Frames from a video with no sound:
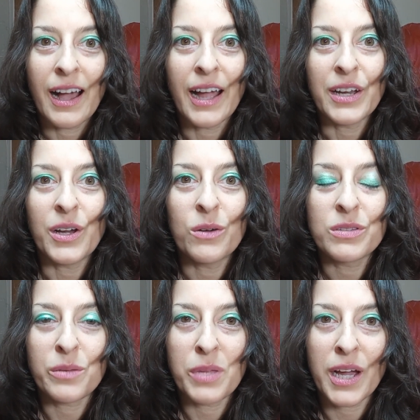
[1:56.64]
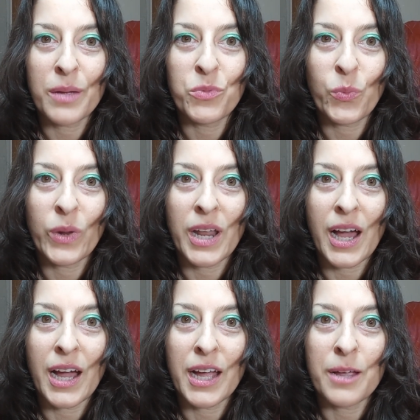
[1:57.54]
I know sometimes when
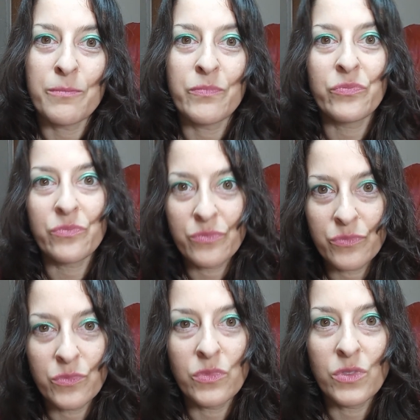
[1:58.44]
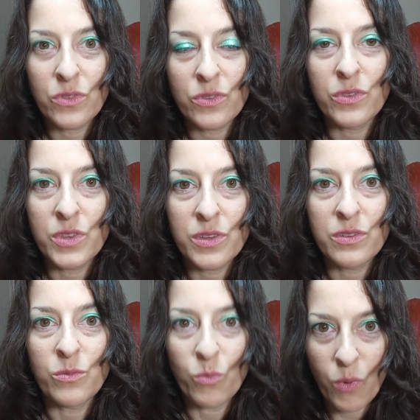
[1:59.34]
I'm
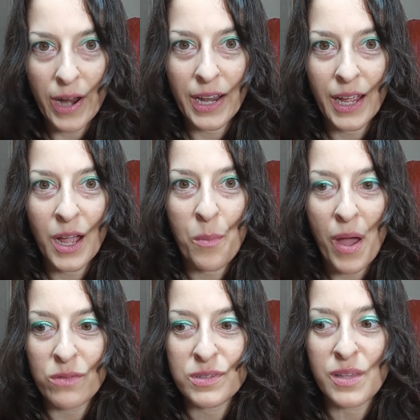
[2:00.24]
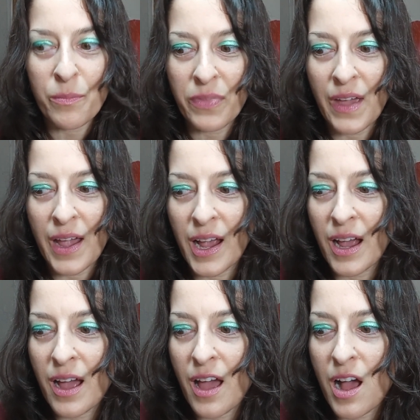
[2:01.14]
writing about
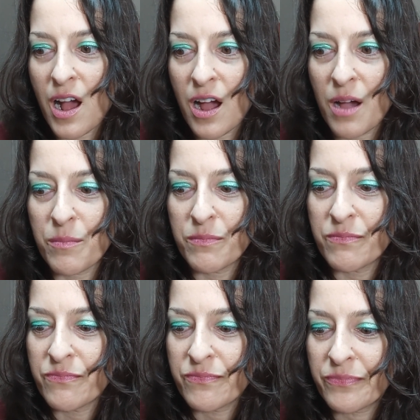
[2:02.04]
something, and